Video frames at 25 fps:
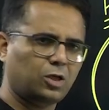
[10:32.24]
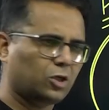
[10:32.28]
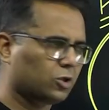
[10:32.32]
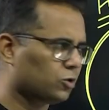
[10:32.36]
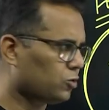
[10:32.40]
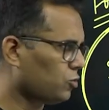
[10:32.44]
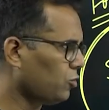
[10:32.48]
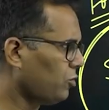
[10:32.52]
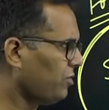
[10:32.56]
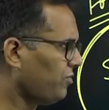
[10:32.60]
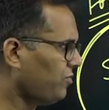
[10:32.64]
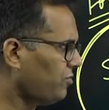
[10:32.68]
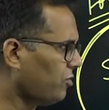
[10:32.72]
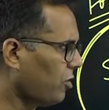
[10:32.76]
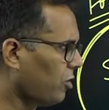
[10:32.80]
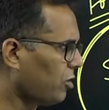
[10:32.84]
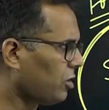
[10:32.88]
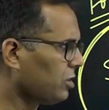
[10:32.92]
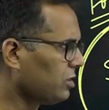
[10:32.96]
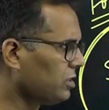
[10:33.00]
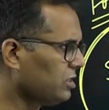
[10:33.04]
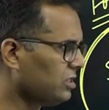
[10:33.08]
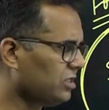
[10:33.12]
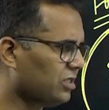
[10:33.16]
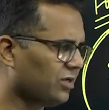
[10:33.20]
So, if
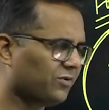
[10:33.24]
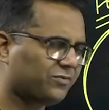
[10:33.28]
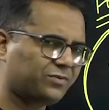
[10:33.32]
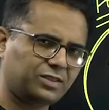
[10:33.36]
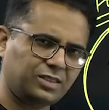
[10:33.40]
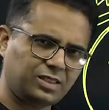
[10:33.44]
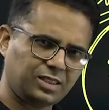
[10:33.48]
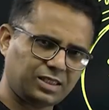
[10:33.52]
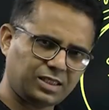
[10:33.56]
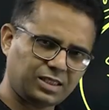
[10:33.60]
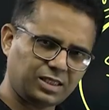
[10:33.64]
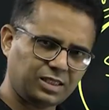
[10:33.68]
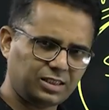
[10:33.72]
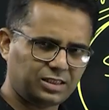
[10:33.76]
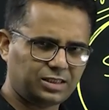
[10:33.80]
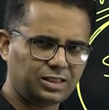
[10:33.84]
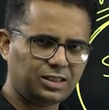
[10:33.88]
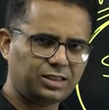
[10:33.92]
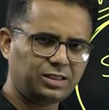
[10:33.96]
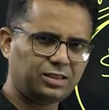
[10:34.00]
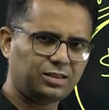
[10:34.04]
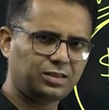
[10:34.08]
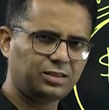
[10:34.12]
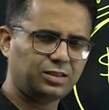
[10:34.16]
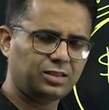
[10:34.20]
dollars reserves
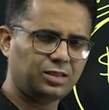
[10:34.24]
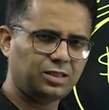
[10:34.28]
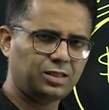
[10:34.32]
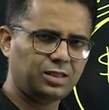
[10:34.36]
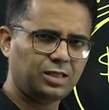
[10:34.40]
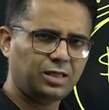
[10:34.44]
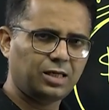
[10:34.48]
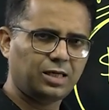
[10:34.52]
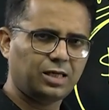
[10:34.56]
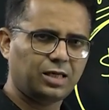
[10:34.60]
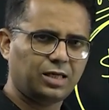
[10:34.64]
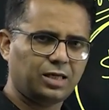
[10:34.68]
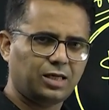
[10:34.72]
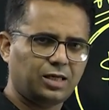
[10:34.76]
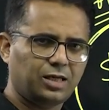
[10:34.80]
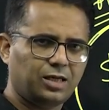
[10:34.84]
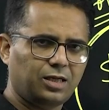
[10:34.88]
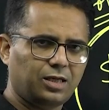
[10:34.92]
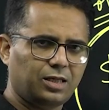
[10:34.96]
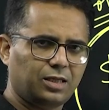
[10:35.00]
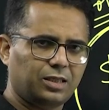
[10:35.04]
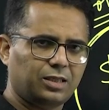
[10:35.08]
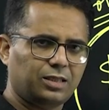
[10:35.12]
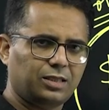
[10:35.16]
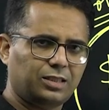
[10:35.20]
decreases,
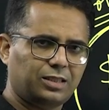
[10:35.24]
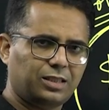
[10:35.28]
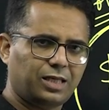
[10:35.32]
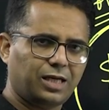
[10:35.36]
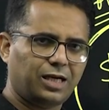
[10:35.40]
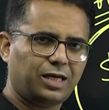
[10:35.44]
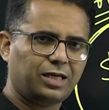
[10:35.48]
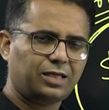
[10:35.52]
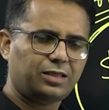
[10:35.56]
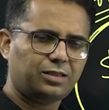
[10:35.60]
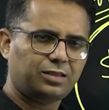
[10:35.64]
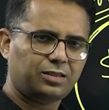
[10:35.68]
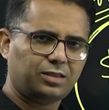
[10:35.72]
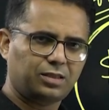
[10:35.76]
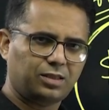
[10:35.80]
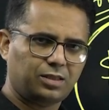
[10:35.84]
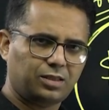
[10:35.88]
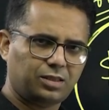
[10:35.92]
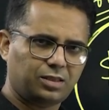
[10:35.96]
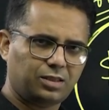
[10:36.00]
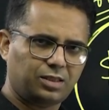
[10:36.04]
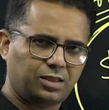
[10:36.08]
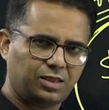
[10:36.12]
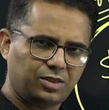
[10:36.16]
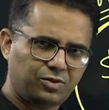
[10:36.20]
that
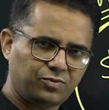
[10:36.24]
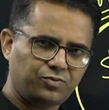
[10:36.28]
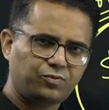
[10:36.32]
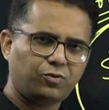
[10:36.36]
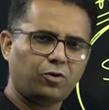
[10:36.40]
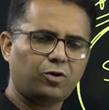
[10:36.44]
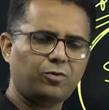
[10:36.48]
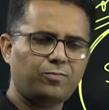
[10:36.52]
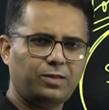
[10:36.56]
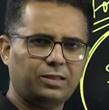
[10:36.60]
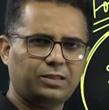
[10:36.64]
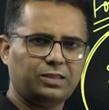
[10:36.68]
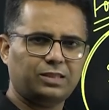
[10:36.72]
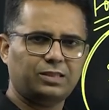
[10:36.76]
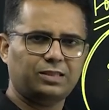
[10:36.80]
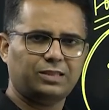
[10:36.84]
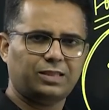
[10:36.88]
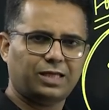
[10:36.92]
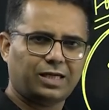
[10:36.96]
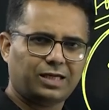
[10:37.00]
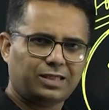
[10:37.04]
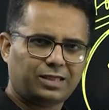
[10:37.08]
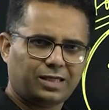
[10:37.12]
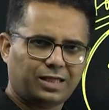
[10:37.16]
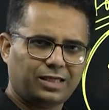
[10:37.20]
information
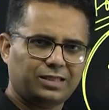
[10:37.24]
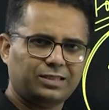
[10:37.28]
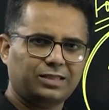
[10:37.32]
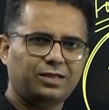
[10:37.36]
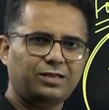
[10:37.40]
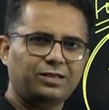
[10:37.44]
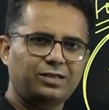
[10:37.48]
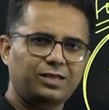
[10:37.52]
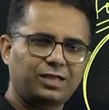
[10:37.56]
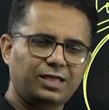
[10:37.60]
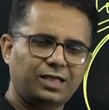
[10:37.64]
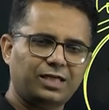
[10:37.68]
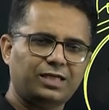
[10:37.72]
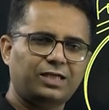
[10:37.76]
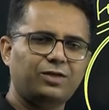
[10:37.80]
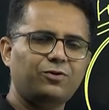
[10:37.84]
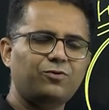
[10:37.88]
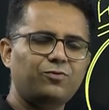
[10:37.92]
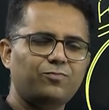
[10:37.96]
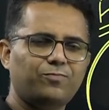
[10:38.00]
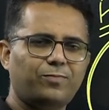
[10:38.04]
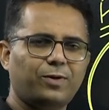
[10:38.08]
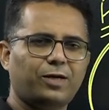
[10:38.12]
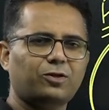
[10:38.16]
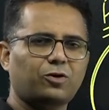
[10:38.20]
that has a negative
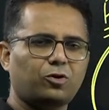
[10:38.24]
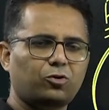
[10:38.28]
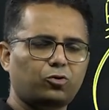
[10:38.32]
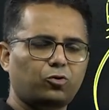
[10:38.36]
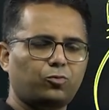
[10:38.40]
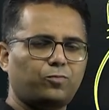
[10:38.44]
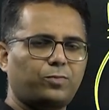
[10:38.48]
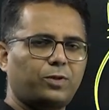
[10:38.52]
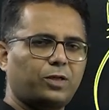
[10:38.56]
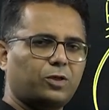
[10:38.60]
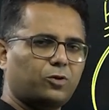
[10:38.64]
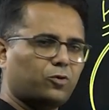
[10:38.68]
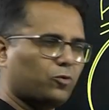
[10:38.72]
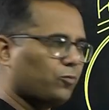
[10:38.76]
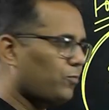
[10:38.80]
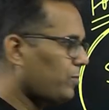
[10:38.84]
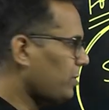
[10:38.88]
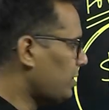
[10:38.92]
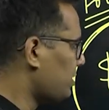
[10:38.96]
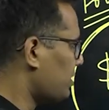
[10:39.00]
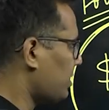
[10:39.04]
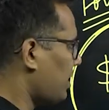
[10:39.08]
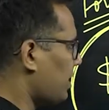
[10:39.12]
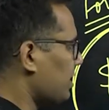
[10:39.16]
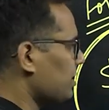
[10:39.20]
impact on rupee, and
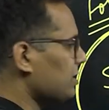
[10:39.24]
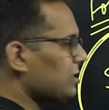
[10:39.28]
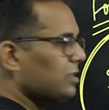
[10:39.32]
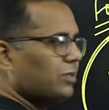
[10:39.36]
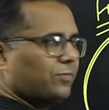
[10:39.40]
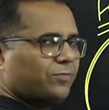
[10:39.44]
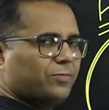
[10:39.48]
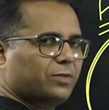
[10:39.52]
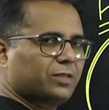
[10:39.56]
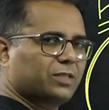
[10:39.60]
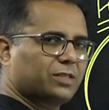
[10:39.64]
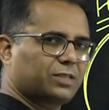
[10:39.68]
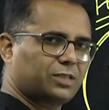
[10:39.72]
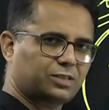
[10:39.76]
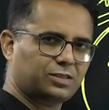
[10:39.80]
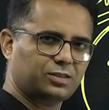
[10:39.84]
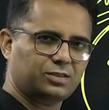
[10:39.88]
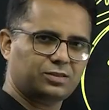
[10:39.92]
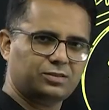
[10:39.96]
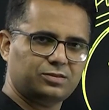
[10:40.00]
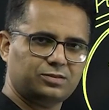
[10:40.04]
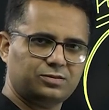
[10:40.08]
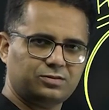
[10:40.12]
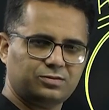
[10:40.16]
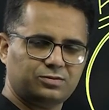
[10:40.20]
rupee starts depreciating,
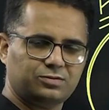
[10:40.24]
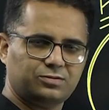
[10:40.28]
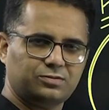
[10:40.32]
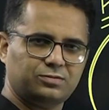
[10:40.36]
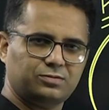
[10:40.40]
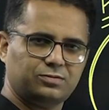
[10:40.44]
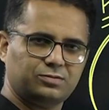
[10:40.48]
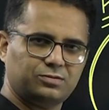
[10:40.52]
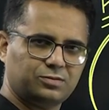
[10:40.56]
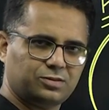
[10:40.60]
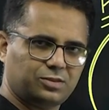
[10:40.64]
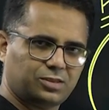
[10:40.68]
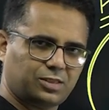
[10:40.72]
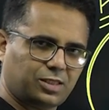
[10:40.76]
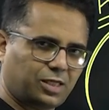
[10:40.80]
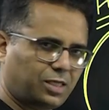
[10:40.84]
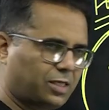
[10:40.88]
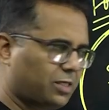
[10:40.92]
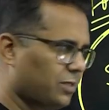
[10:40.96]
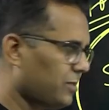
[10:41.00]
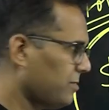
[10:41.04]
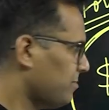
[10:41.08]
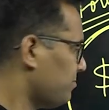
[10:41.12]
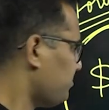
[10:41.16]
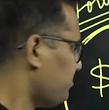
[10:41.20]
right?